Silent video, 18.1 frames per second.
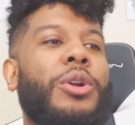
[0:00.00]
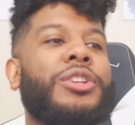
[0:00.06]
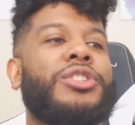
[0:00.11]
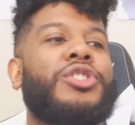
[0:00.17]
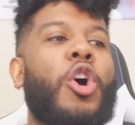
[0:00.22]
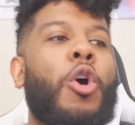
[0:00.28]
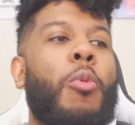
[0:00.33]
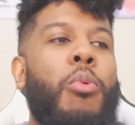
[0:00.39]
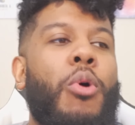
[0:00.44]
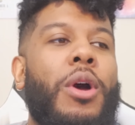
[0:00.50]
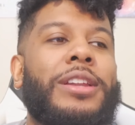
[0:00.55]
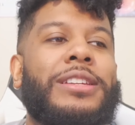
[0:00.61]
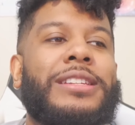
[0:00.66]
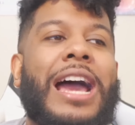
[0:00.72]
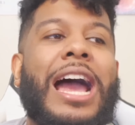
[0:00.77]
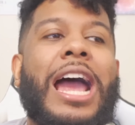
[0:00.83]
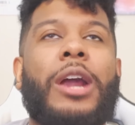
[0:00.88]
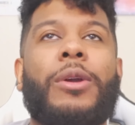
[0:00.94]
to Dope Boy
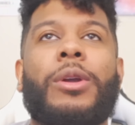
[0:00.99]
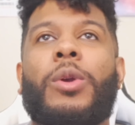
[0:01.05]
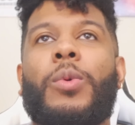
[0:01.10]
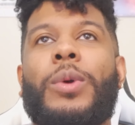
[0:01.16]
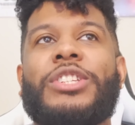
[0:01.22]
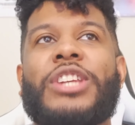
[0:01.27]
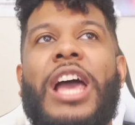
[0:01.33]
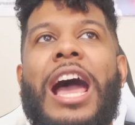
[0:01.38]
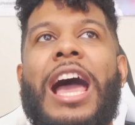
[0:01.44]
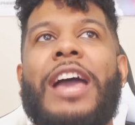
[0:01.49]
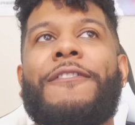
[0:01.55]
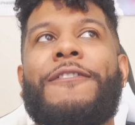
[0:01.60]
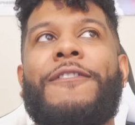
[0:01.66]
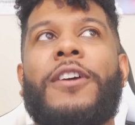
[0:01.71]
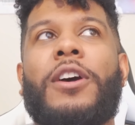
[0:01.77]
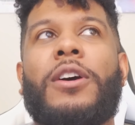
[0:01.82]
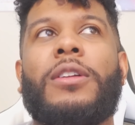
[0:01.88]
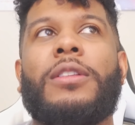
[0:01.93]
Diary, which I
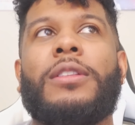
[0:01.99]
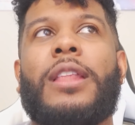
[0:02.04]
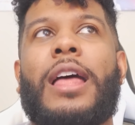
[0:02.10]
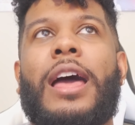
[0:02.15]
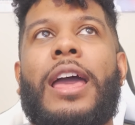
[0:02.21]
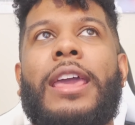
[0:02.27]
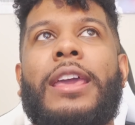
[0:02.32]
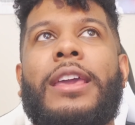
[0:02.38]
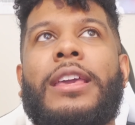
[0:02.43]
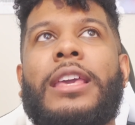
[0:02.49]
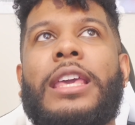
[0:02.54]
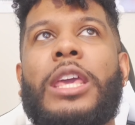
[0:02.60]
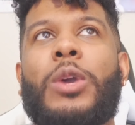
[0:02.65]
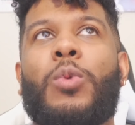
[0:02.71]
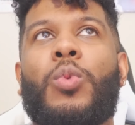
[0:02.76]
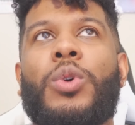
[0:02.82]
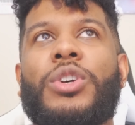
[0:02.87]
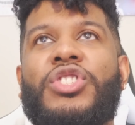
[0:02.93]
felt like
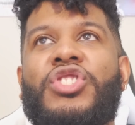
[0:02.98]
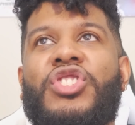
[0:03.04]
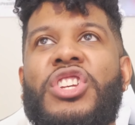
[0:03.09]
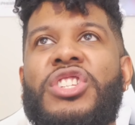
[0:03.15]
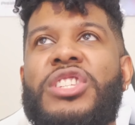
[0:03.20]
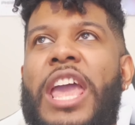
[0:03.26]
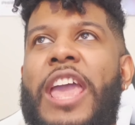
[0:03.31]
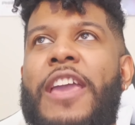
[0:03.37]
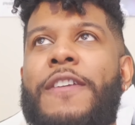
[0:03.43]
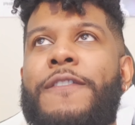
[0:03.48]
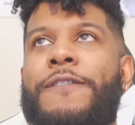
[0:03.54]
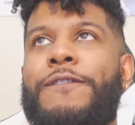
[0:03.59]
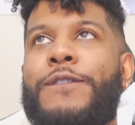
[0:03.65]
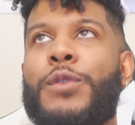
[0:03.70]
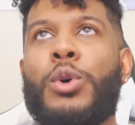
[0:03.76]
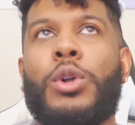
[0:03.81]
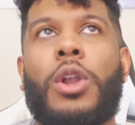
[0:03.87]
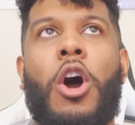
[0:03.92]
it was just a
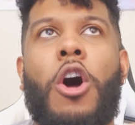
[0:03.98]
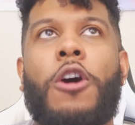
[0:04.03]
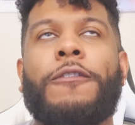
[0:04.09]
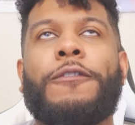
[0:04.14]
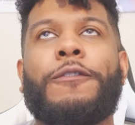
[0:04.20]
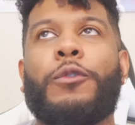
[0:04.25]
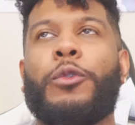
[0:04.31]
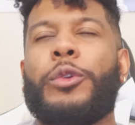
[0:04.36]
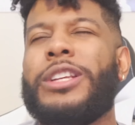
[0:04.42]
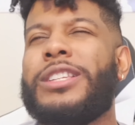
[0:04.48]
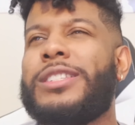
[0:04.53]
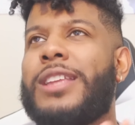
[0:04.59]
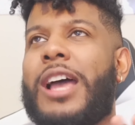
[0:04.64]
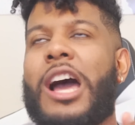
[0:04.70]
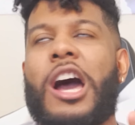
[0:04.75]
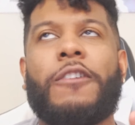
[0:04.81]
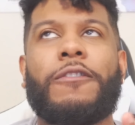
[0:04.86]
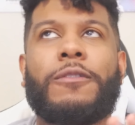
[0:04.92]
full-on
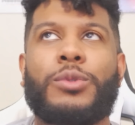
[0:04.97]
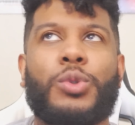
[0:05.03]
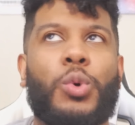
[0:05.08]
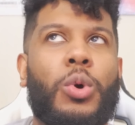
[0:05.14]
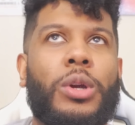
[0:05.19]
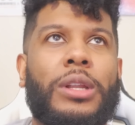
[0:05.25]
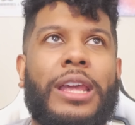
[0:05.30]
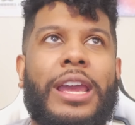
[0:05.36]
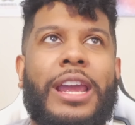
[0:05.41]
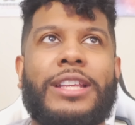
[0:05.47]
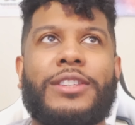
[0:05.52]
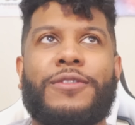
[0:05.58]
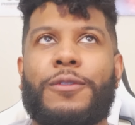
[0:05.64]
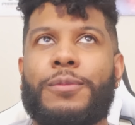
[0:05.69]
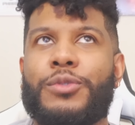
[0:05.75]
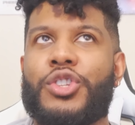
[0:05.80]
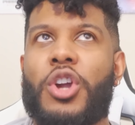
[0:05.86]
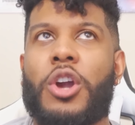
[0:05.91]
freestyle from Tory Lanez
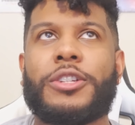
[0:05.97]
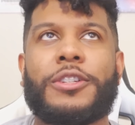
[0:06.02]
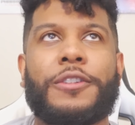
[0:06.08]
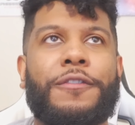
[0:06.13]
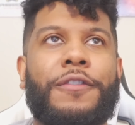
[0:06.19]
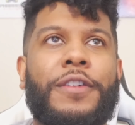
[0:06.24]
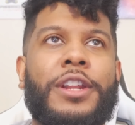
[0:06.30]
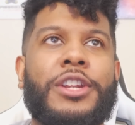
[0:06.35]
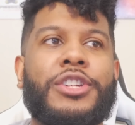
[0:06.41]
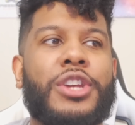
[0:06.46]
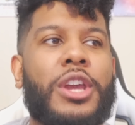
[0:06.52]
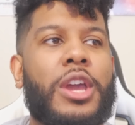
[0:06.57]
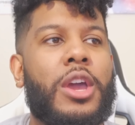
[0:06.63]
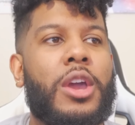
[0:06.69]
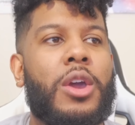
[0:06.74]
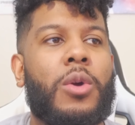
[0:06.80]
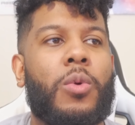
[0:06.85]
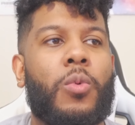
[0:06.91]
from start to finish,
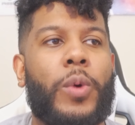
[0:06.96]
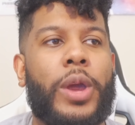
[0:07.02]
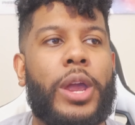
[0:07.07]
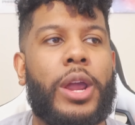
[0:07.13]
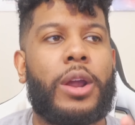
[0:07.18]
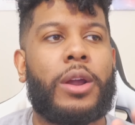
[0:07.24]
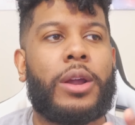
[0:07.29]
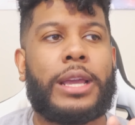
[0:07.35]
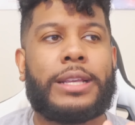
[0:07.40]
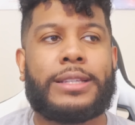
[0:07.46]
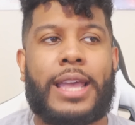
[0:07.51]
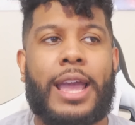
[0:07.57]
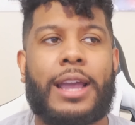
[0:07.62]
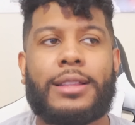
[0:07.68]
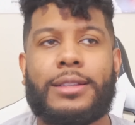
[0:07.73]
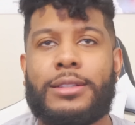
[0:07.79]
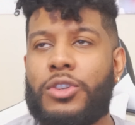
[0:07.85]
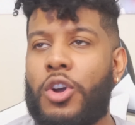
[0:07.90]
where
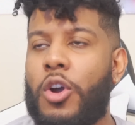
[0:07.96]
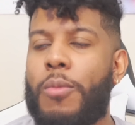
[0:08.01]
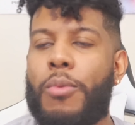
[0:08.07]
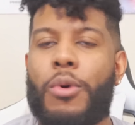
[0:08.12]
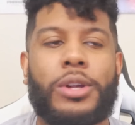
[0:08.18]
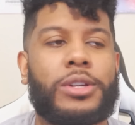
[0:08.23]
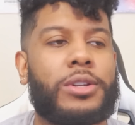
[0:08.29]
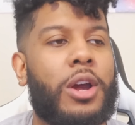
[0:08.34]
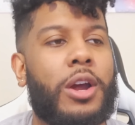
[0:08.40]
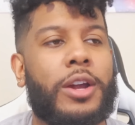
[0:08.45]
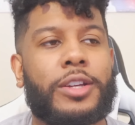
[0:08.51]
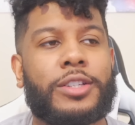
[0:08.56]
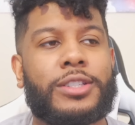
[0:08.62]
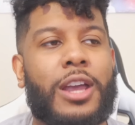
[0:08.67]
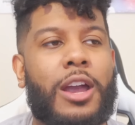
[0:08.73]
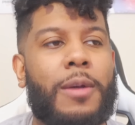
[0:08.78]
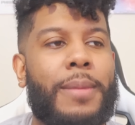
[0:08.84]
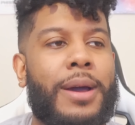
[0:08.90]
exactly Dope Boy Diary
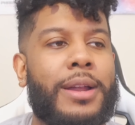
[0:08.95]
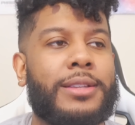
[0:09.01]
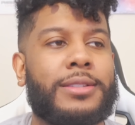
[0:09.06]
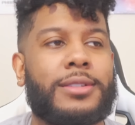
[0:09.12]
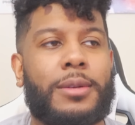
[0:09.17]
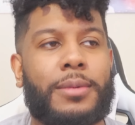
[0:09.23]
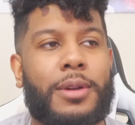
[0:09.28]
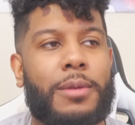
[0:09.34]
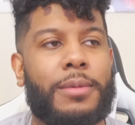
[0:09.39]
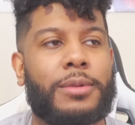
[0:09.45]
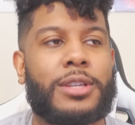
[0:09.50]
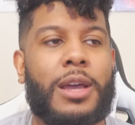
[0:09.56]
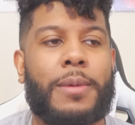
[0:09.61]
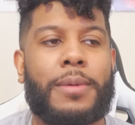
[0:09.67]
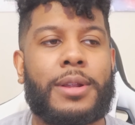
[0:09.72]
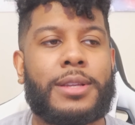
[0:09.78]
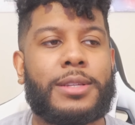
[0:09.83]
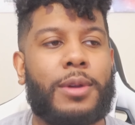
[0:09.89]
is talking about his upcoming,
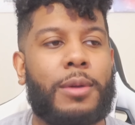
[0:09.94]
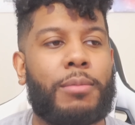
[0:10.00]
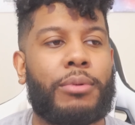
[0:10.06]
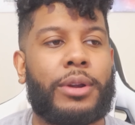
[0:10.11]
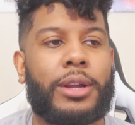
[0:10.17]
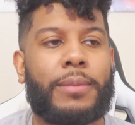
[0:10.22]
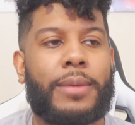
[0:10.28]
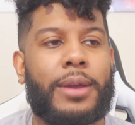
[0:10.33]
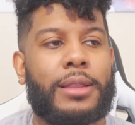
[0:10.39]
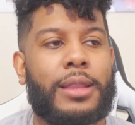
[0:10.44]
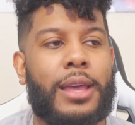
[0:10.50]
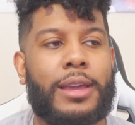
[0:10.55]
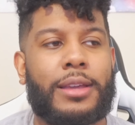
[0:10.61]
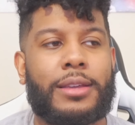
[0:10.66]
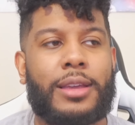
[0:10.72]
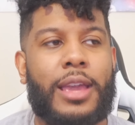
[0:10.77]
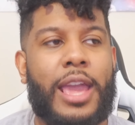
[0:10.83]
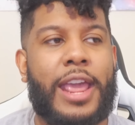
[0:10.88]
talking about his upbringing, man. Like,
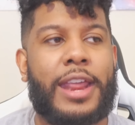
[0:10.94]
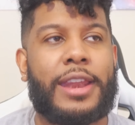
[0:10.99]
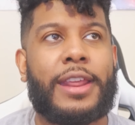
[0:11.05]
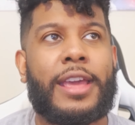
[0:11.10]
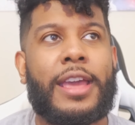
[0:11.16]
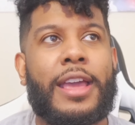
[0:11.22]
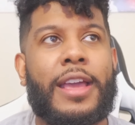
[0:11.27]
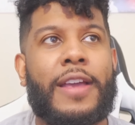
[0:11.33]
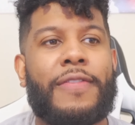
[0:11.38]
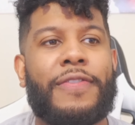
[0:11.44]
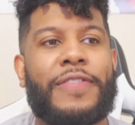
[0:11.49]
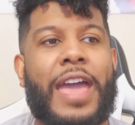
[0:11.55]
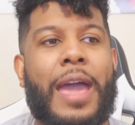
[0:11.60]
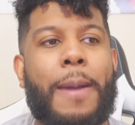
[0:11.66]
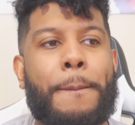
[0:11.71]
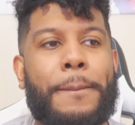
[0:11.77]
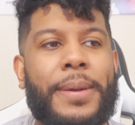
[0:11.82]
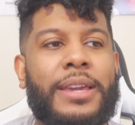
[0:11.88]
and
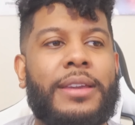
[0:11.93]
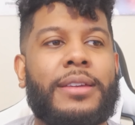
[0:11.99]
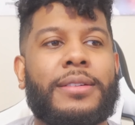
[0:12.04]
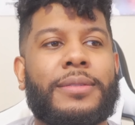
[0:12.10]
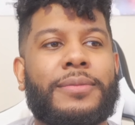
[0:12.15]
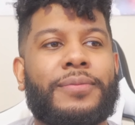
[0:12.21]
that beat